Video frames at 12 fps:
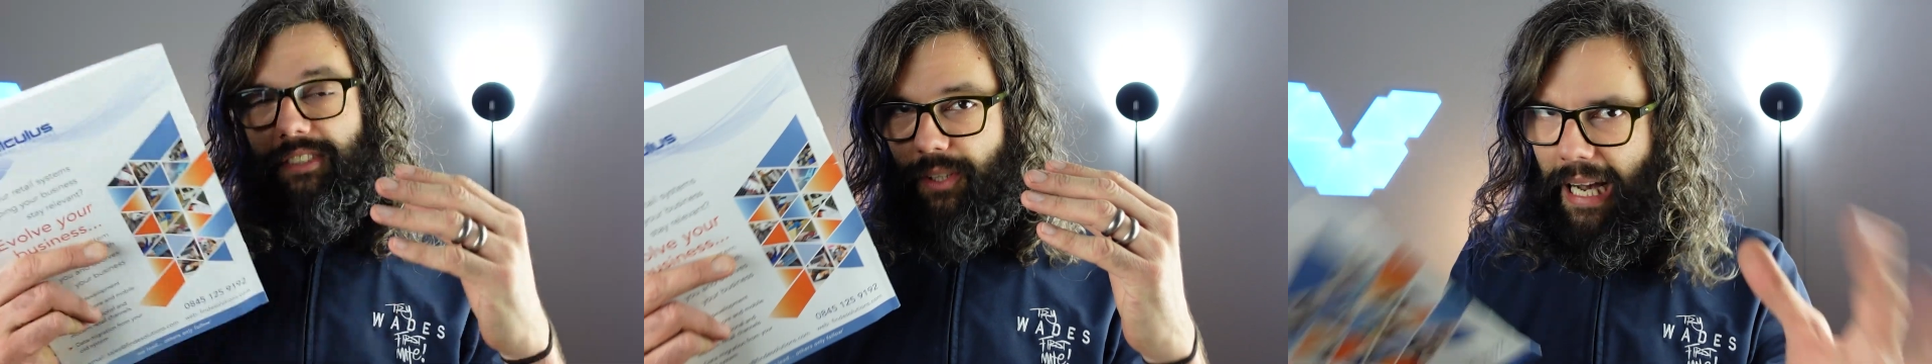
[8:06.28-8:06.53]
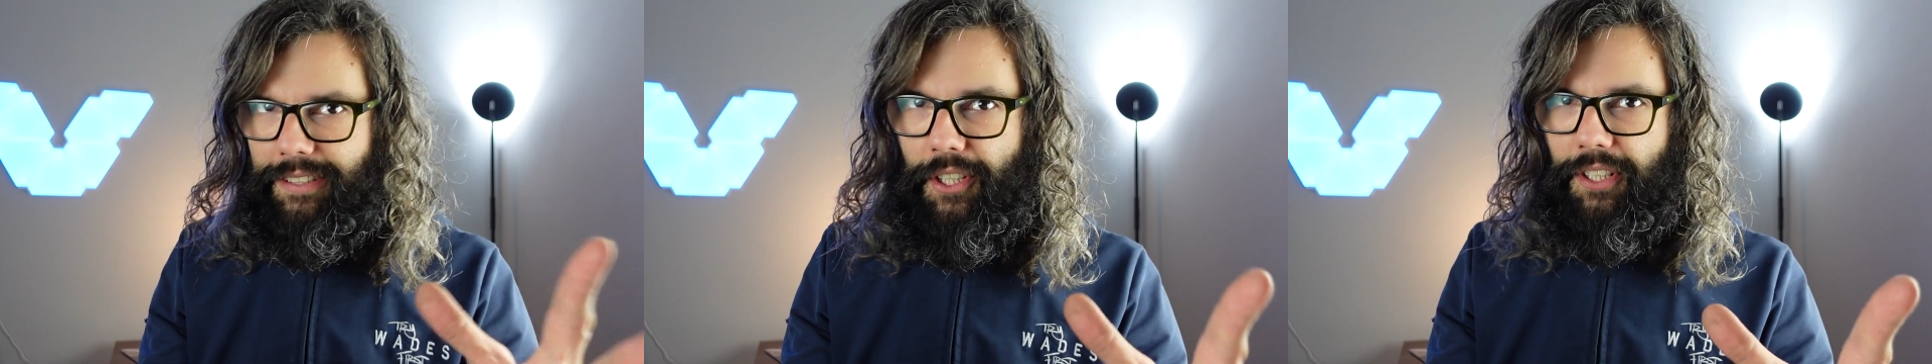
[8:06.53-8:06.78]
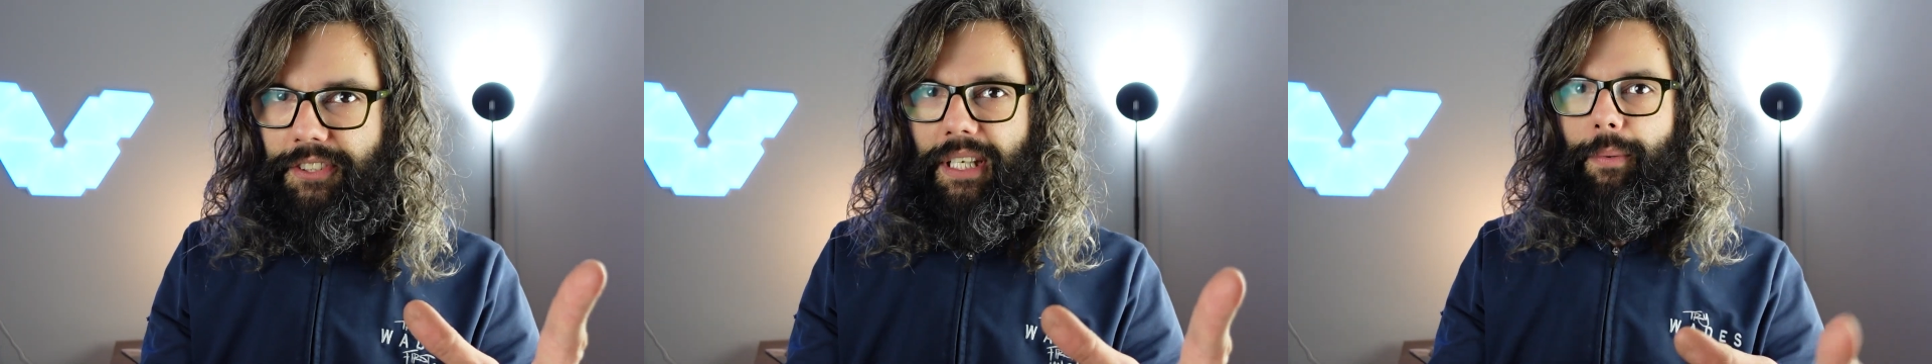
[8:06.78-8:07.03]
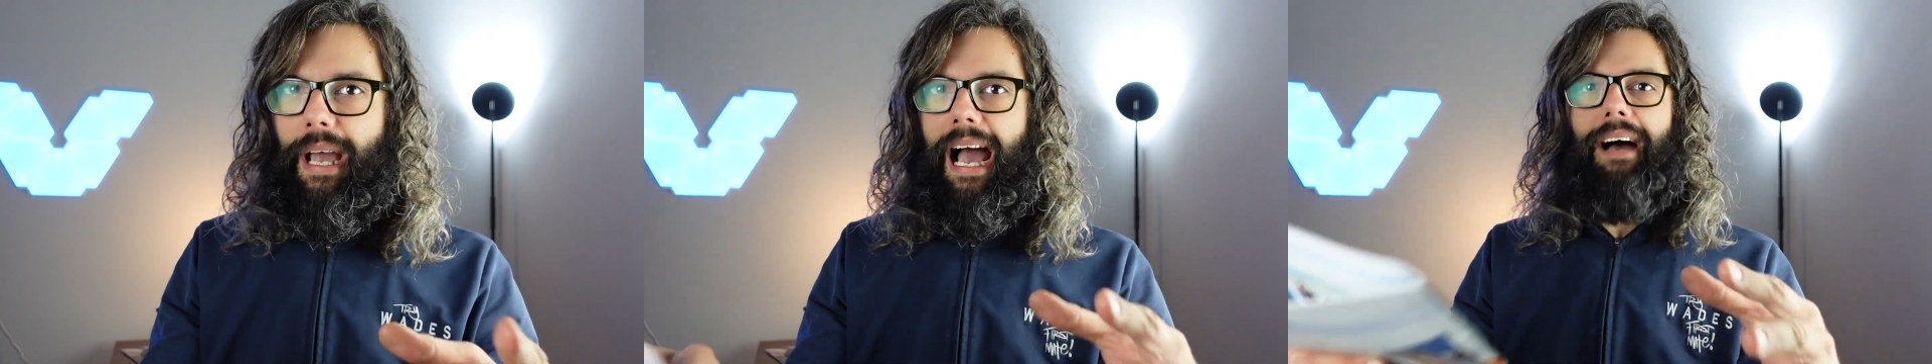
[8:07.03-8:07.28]
So as you can see,
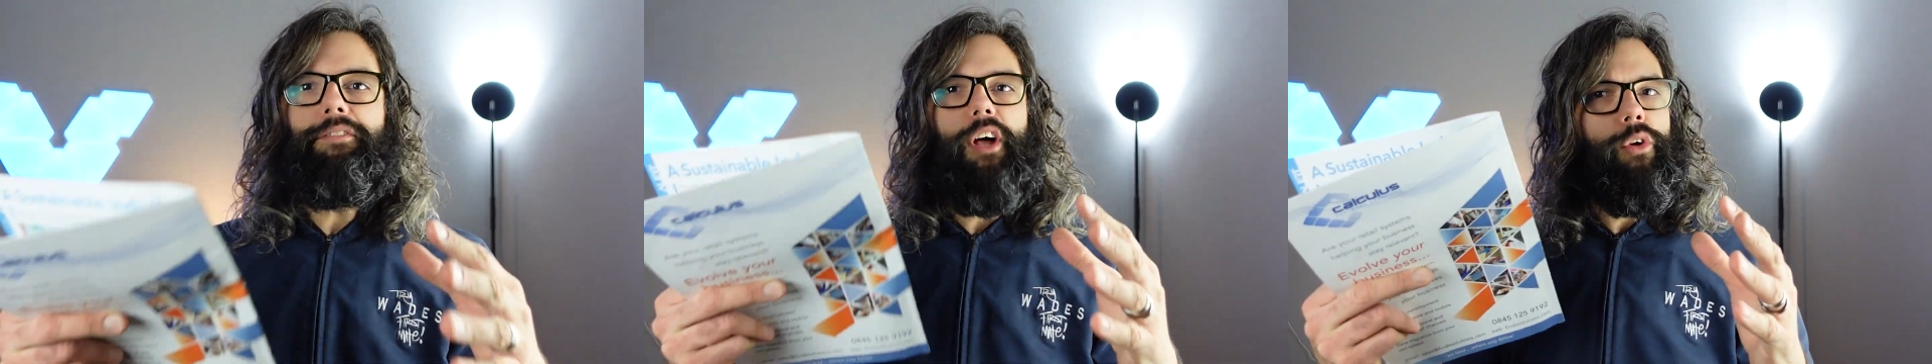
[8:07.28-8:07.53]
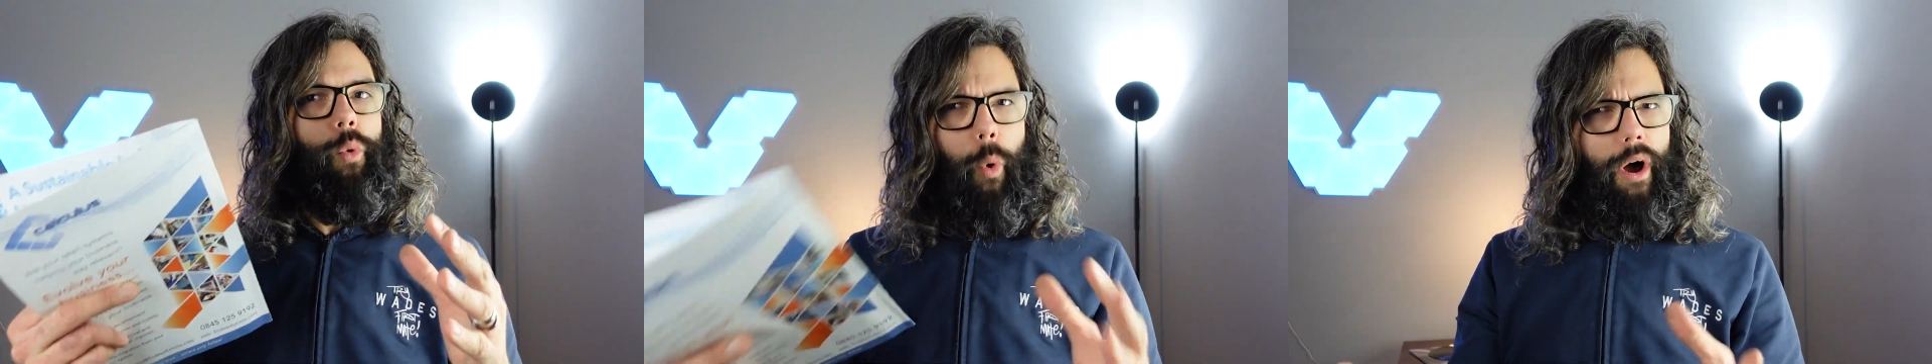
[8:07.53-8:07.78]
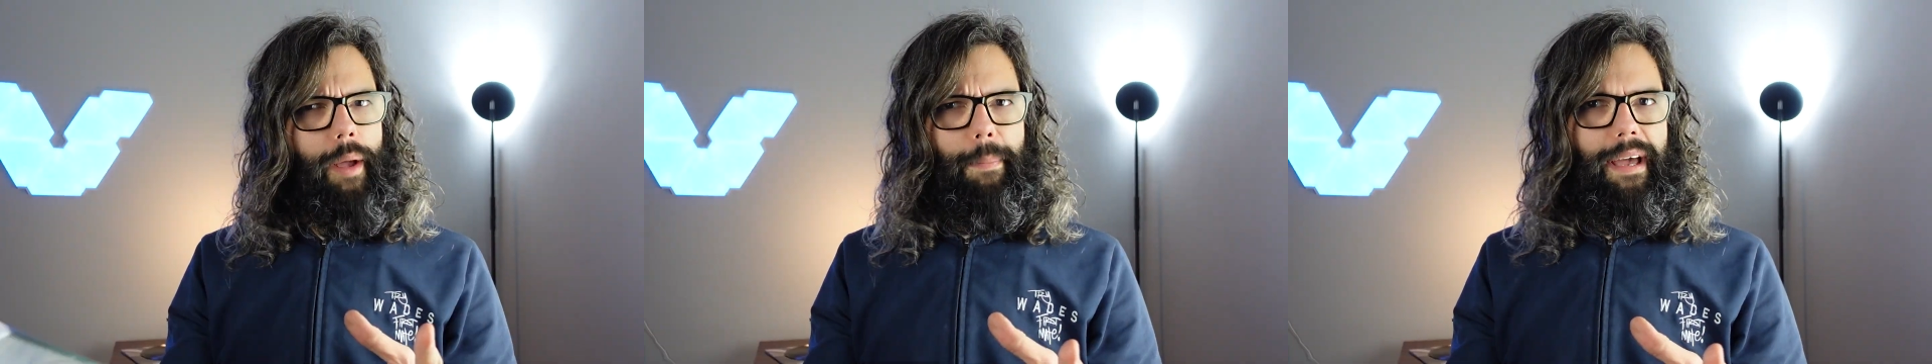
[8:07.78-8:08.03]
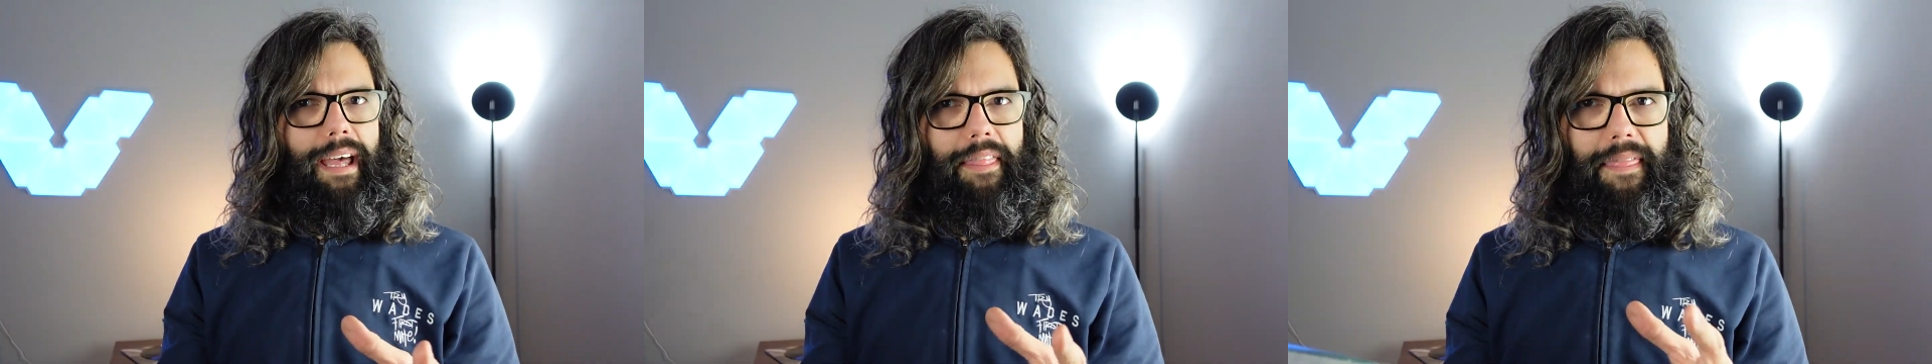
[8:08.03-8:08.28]
we have done quite a
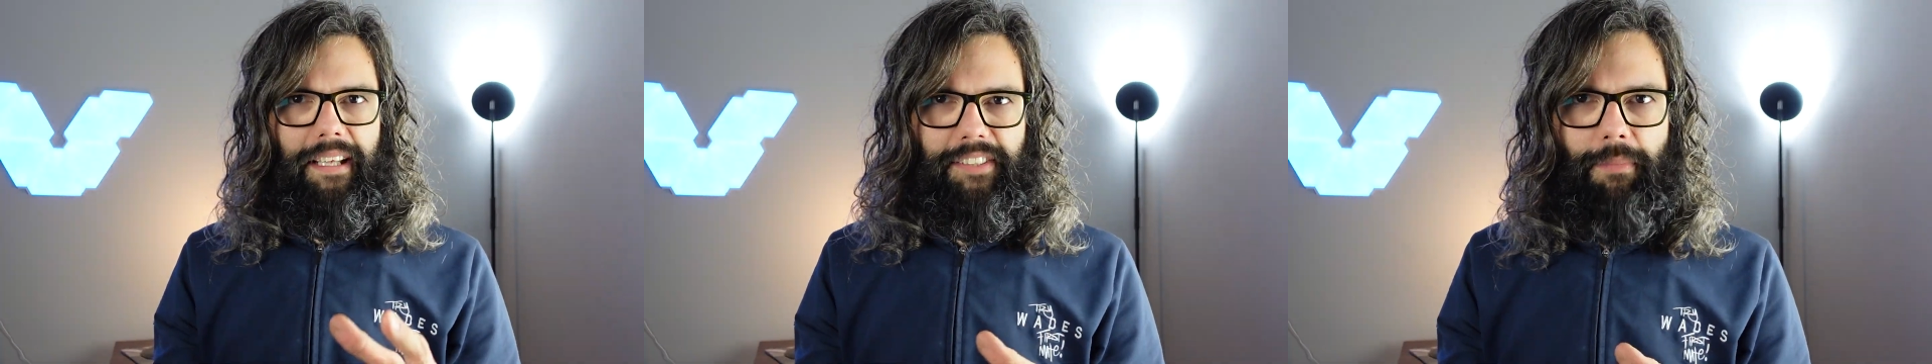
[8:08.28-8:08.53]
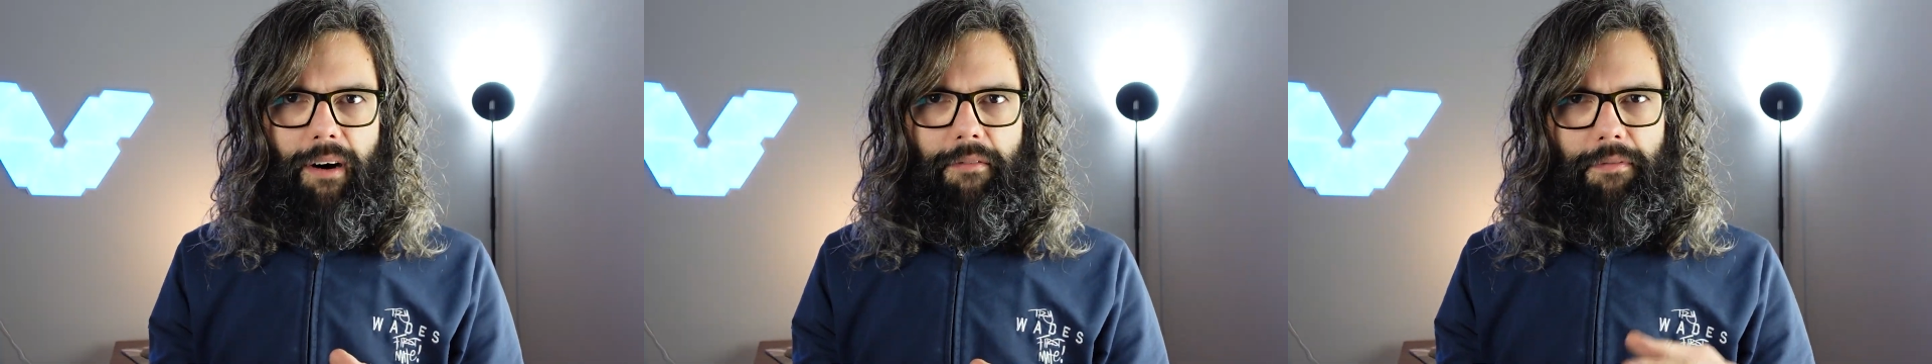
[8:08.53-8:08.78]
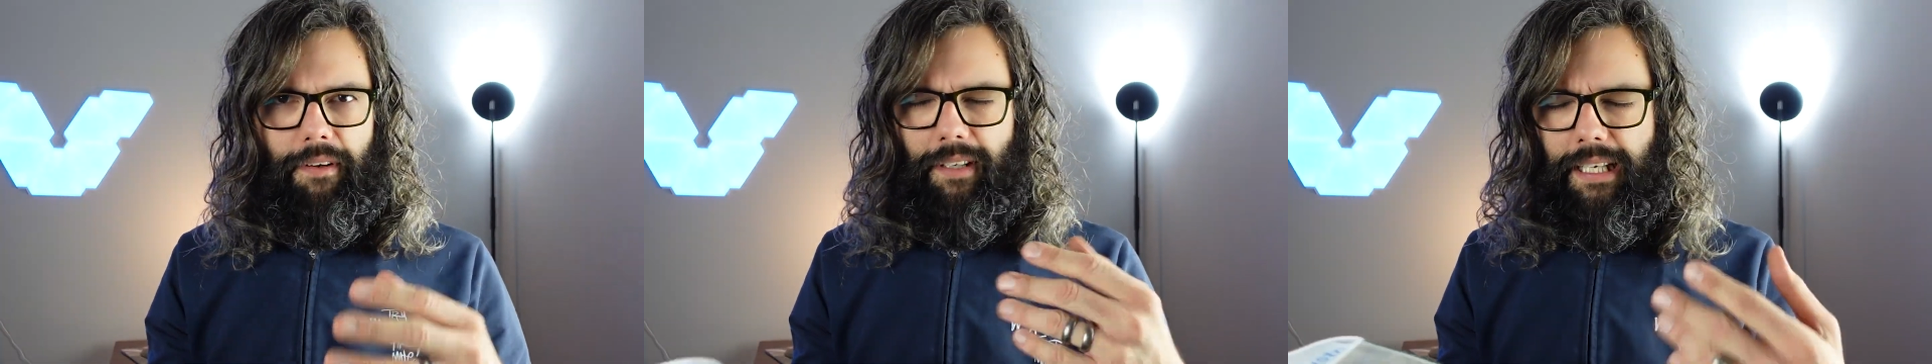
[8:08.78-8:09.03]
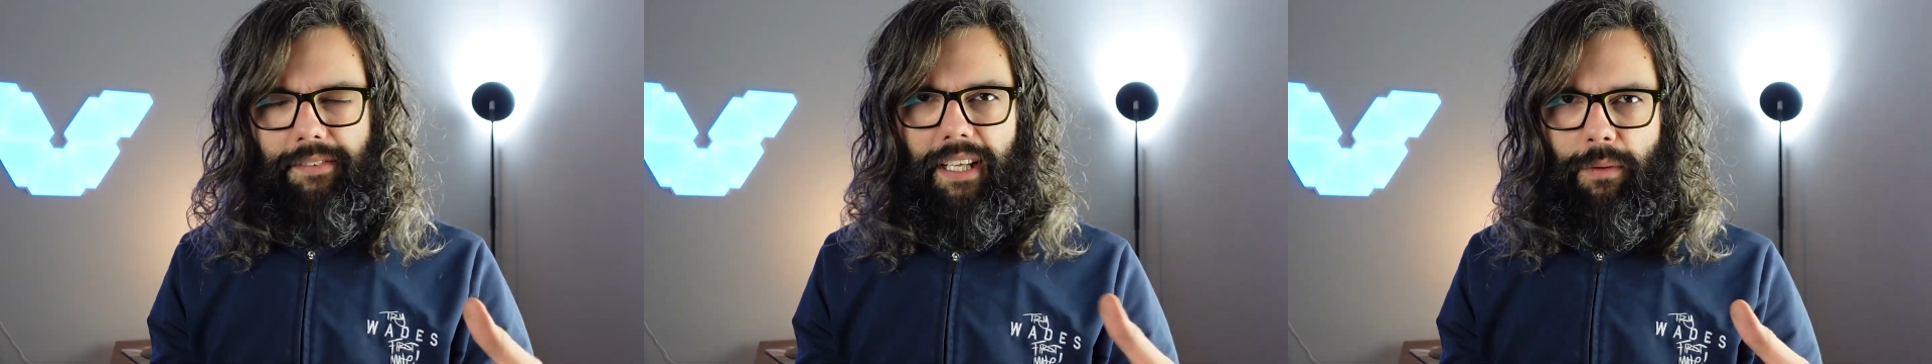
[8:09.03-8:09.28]
bit this month, and I
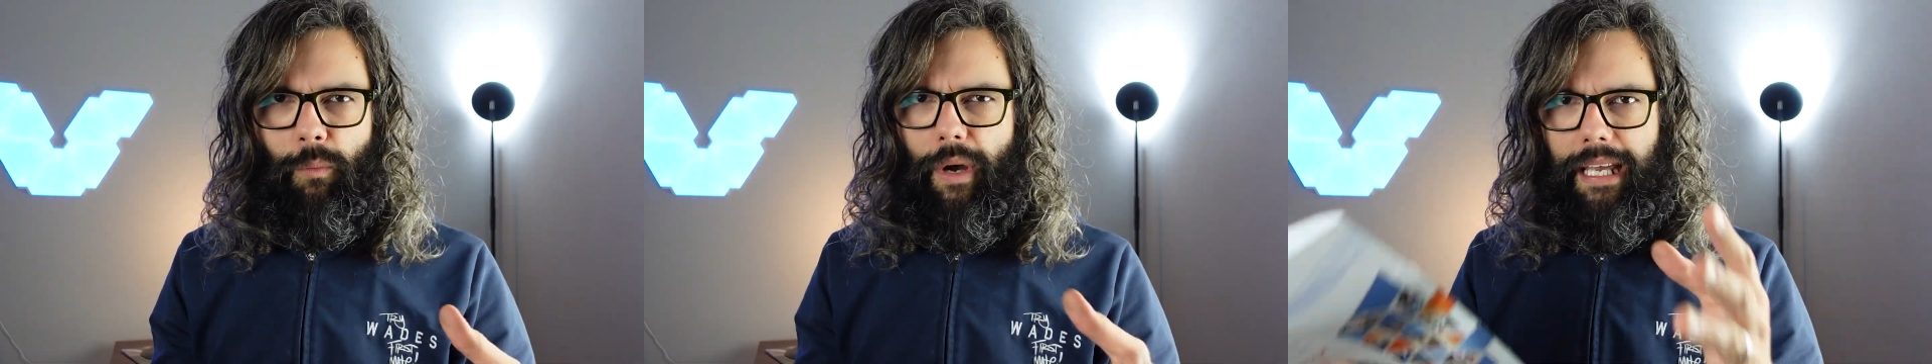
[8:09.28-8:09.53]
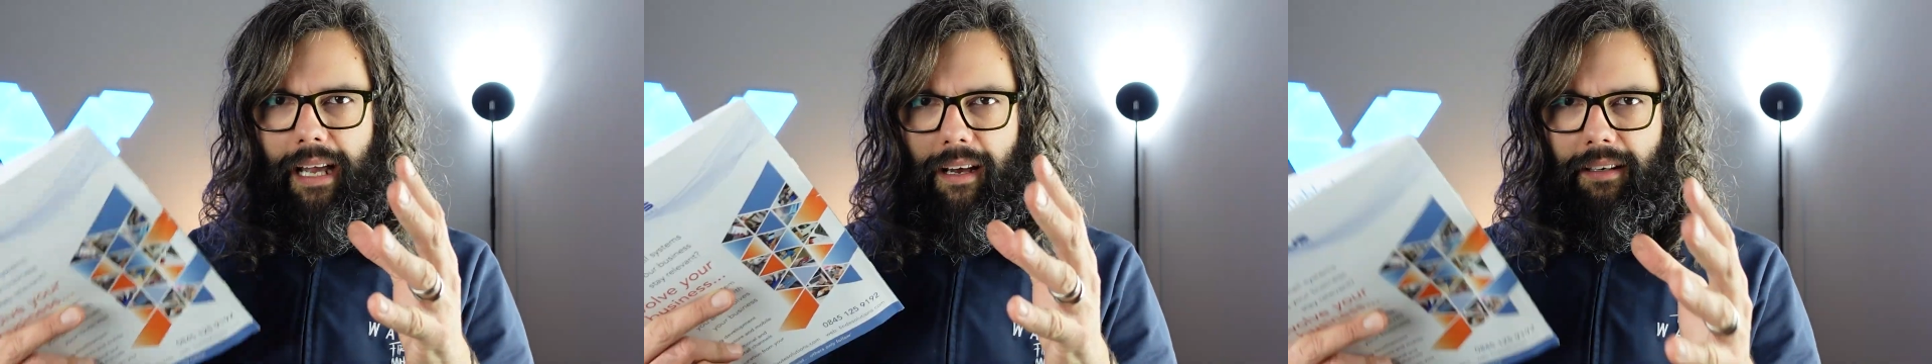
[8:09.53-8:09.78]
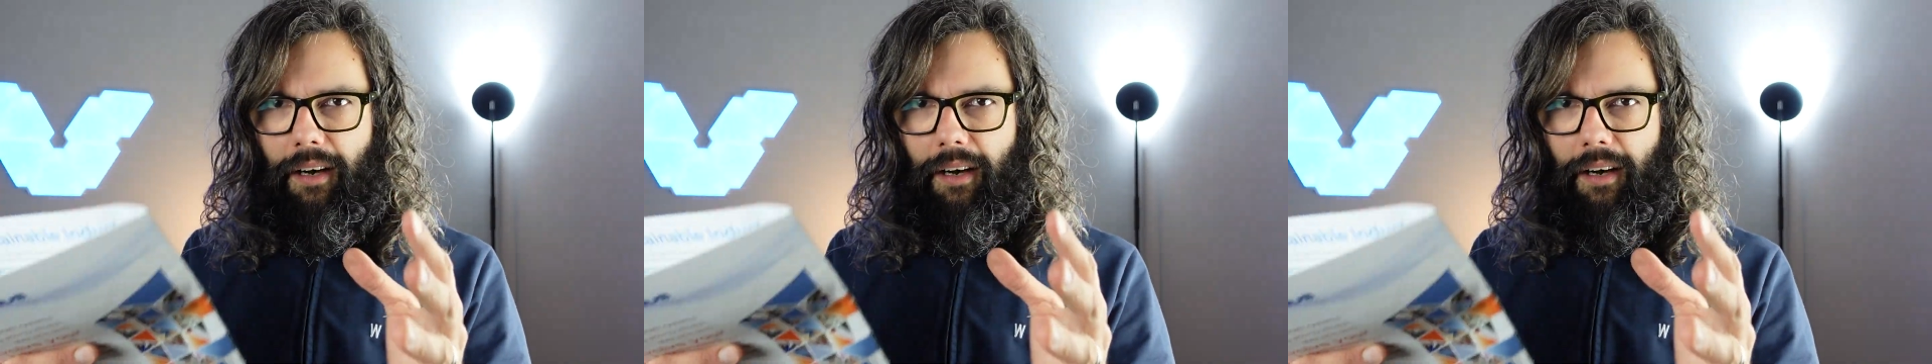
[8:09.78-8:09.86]
keep saying we,